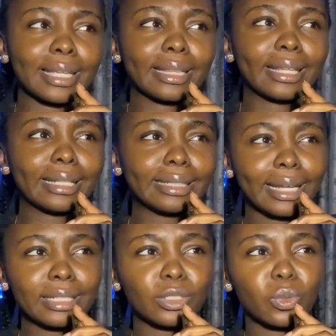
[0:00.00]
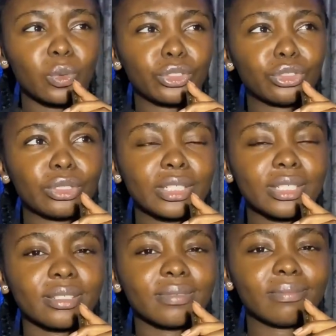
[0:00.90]
and then the ending was
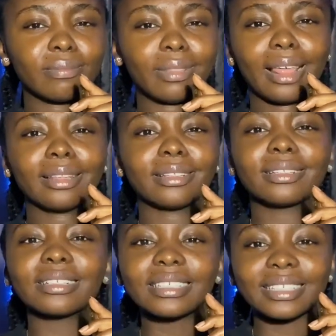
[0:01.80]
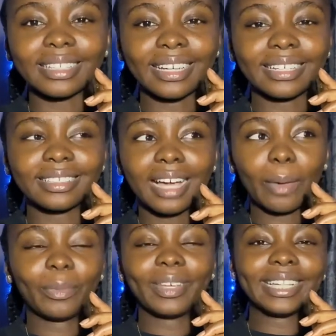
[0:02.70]
just blah like
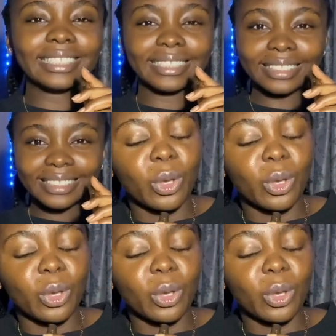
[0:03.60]
happy ending.